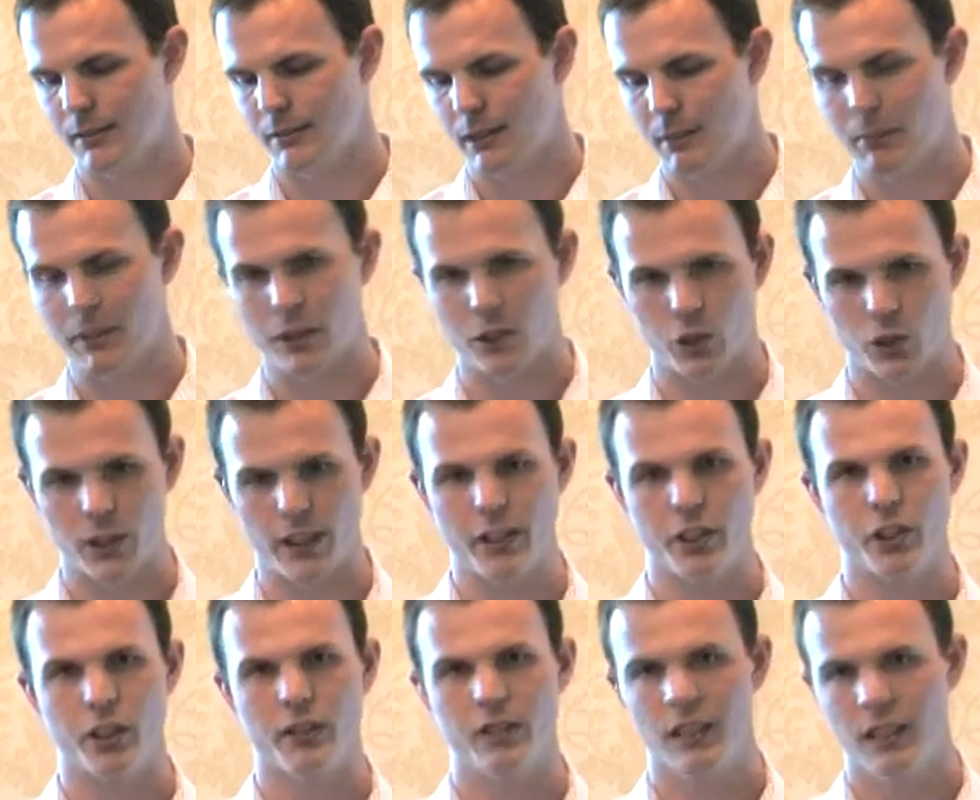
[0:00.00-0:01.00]

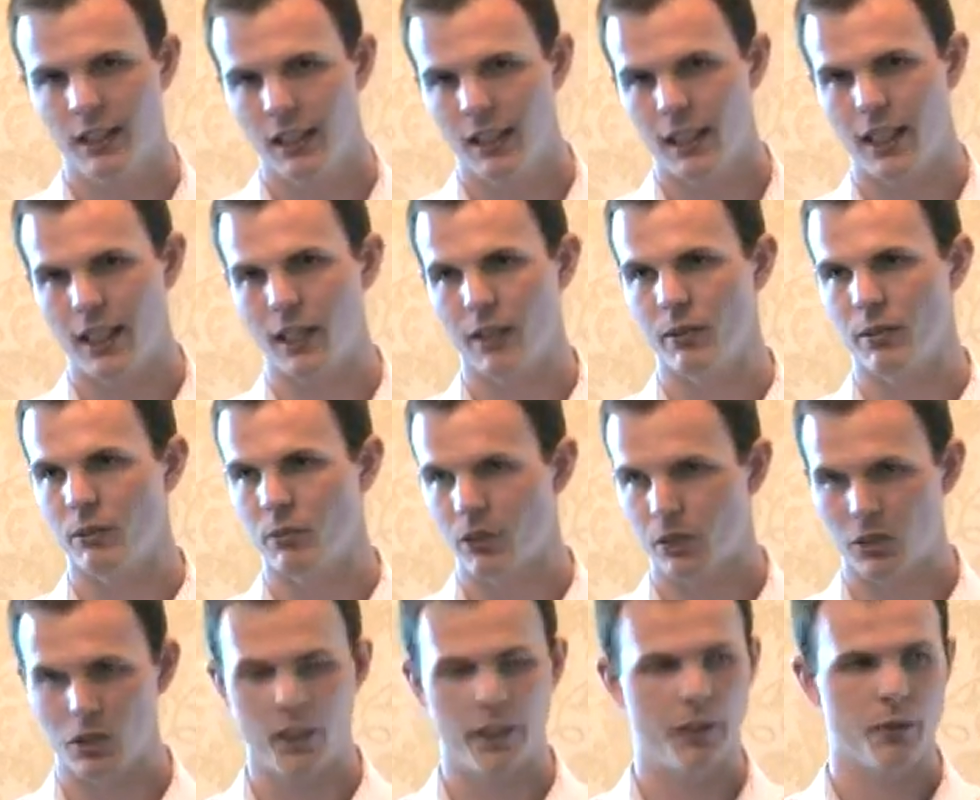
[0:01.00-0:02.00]
administration, and it
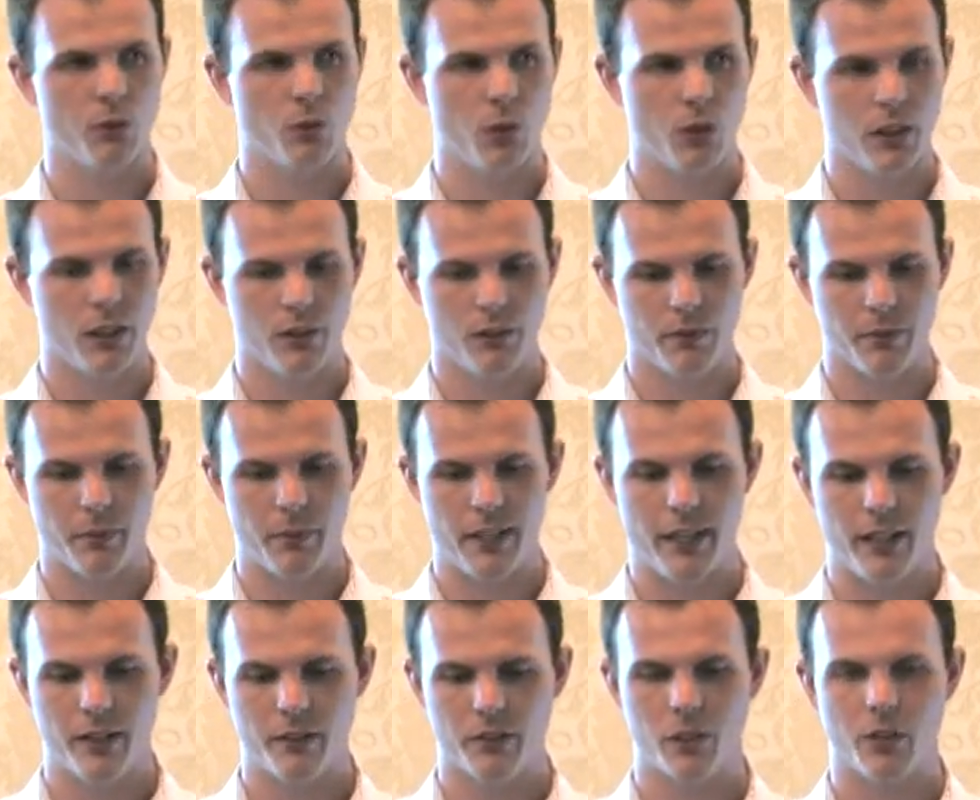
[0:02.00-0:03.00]
was starting to roll out from
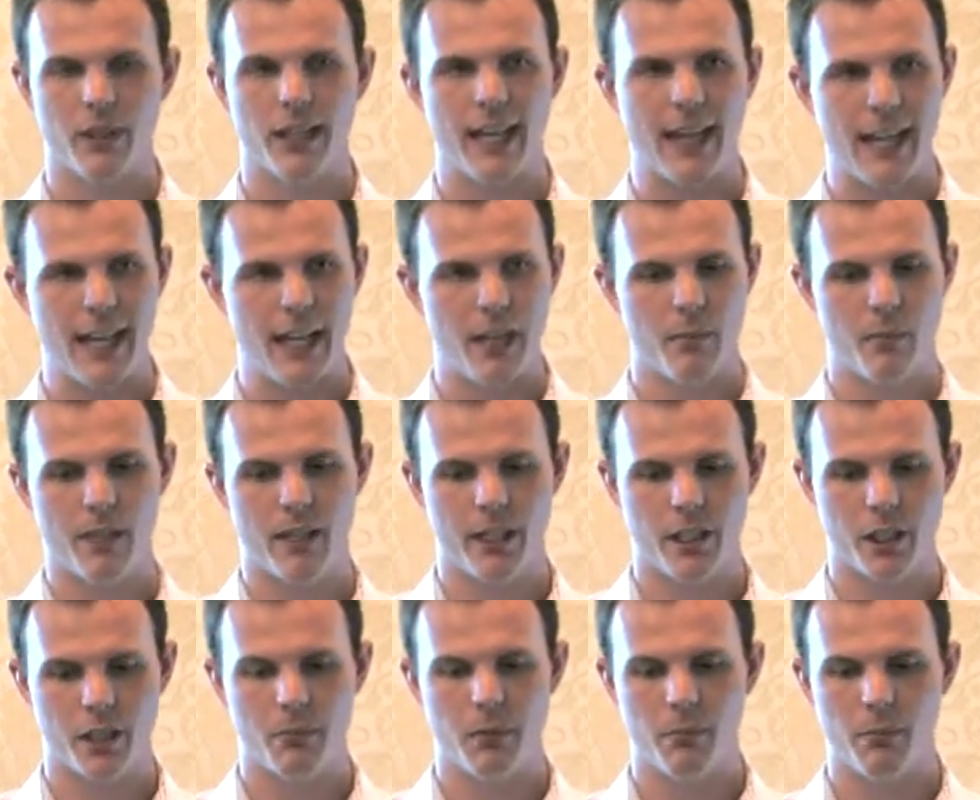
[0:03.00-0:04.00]
there. So they had
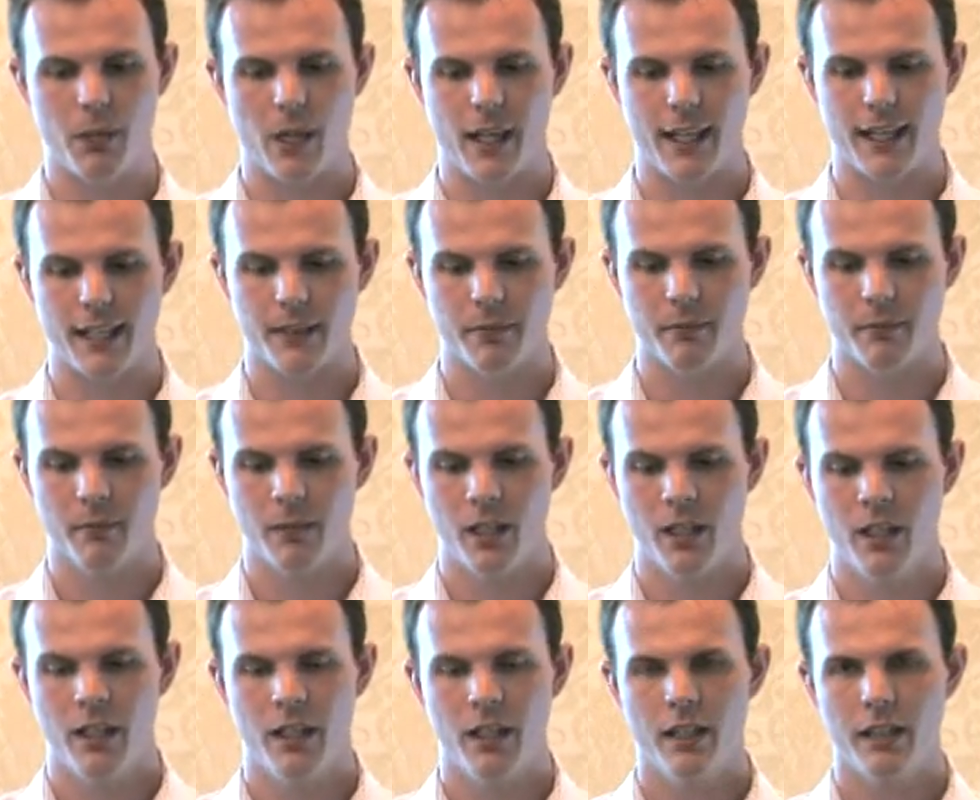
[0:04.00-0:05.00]
management buy-in.
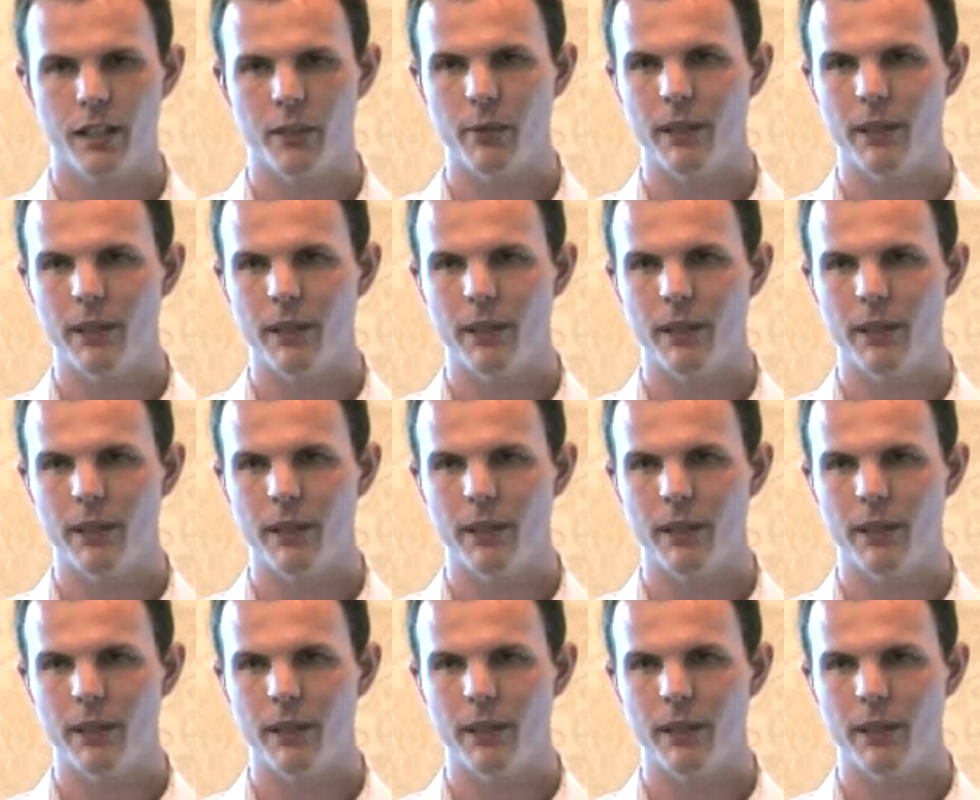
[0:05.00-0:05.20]
They